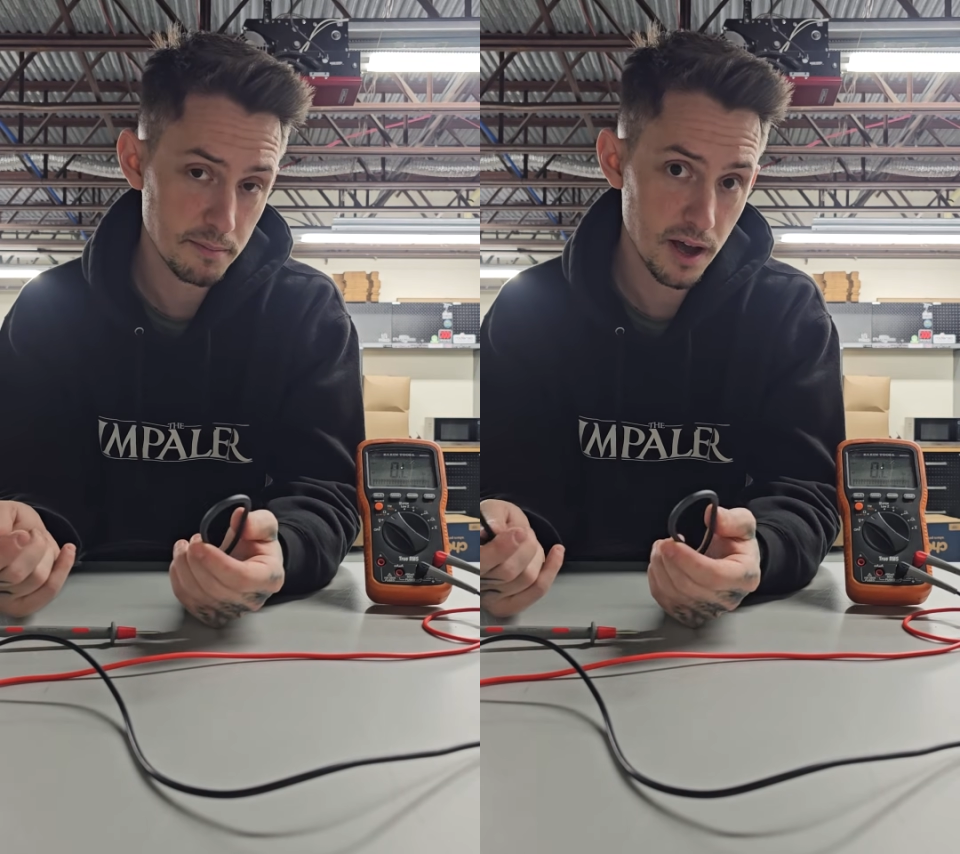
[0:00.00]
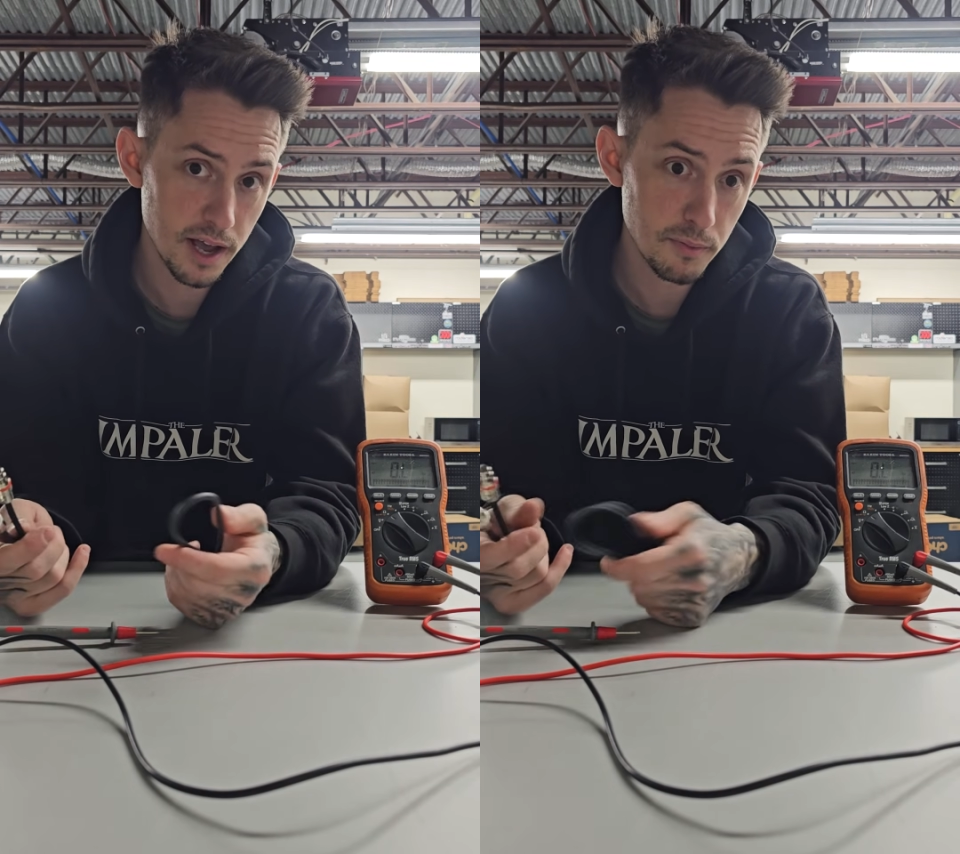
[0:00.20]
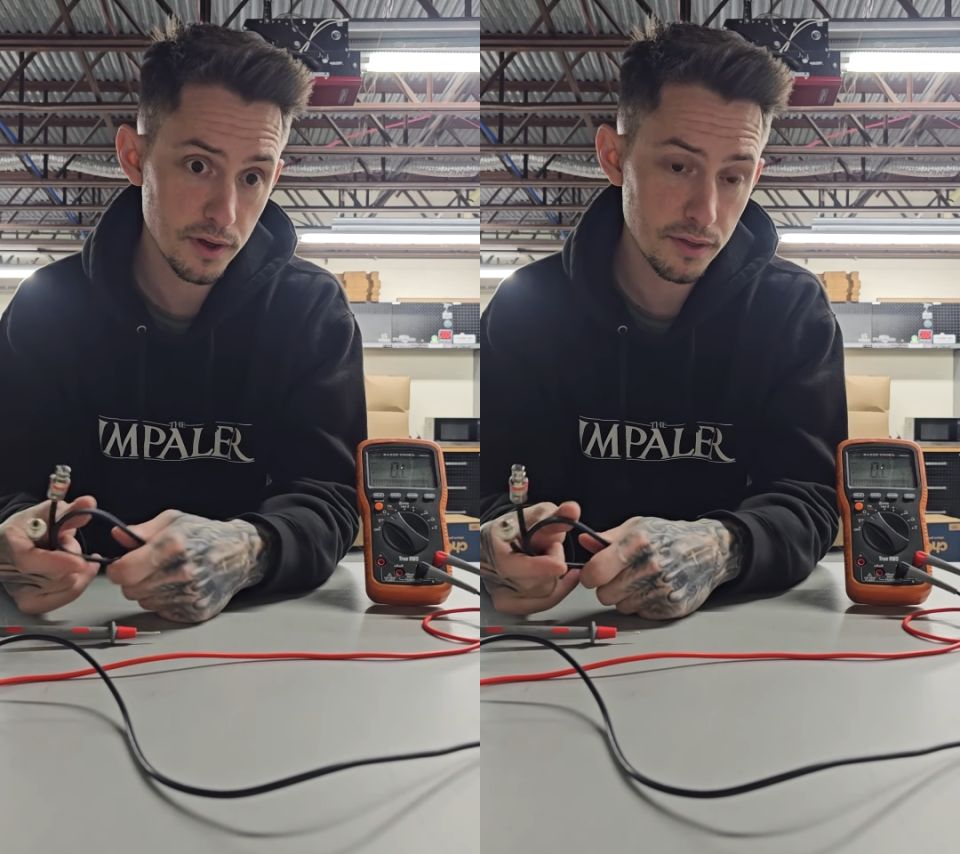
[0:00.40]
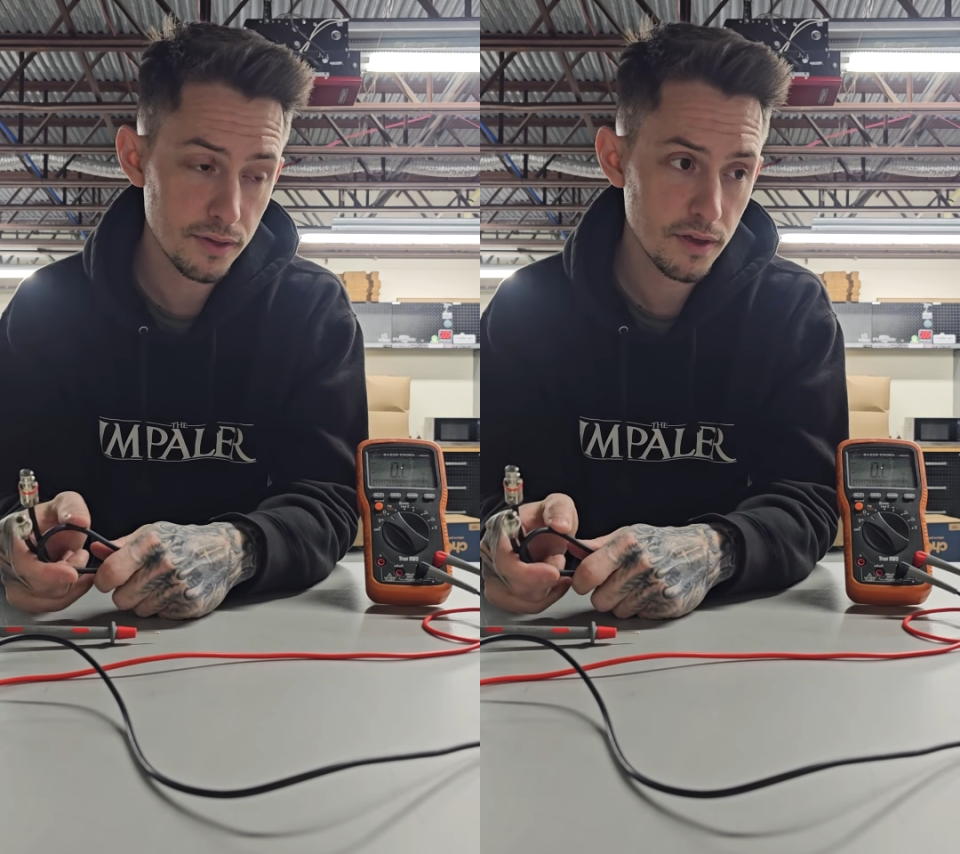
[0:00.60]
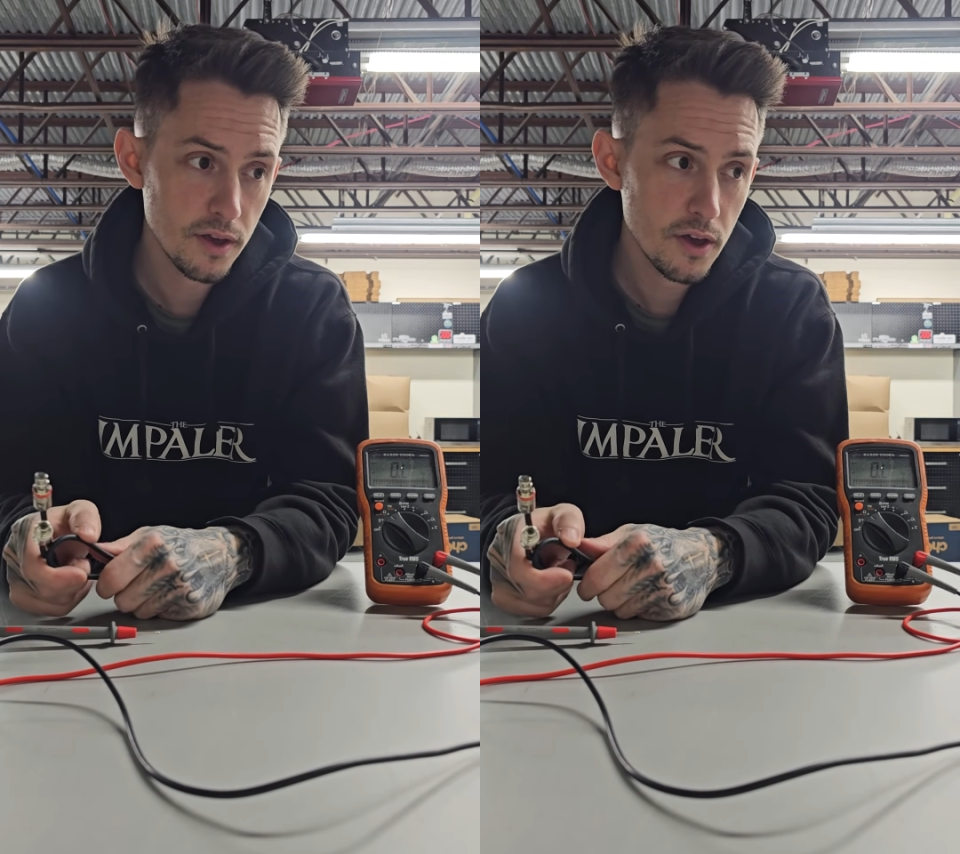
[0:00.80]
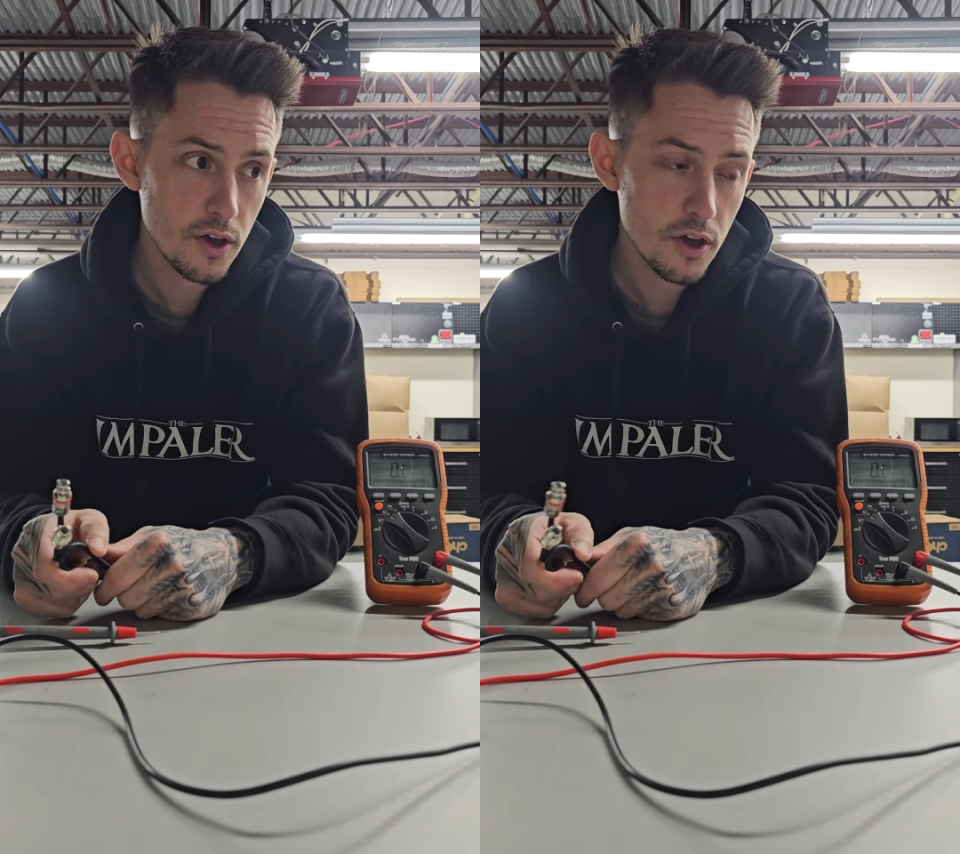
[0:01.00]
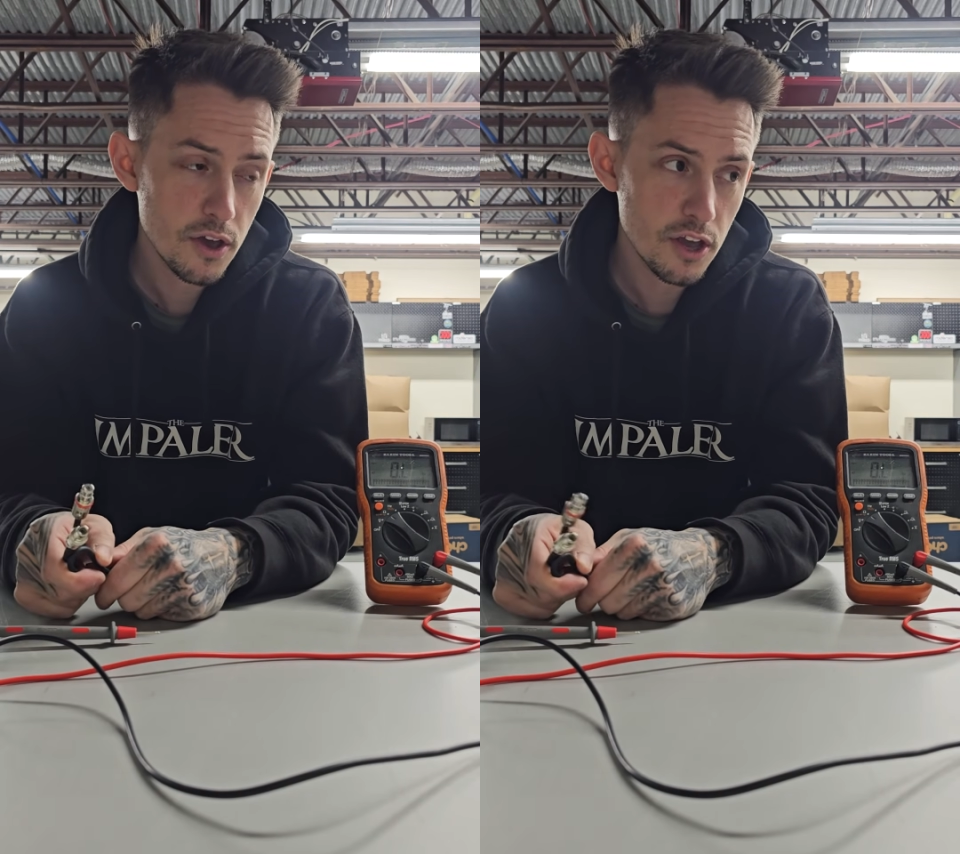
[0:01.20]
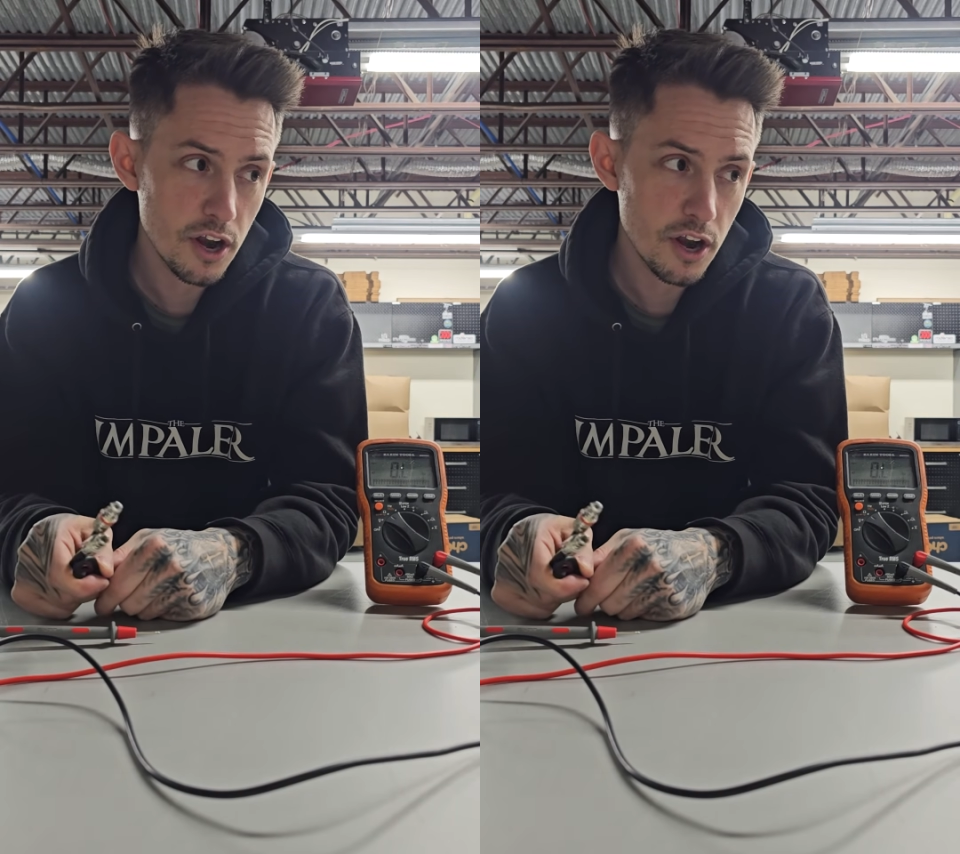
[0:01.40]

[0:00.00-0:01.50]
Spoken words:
mine with, you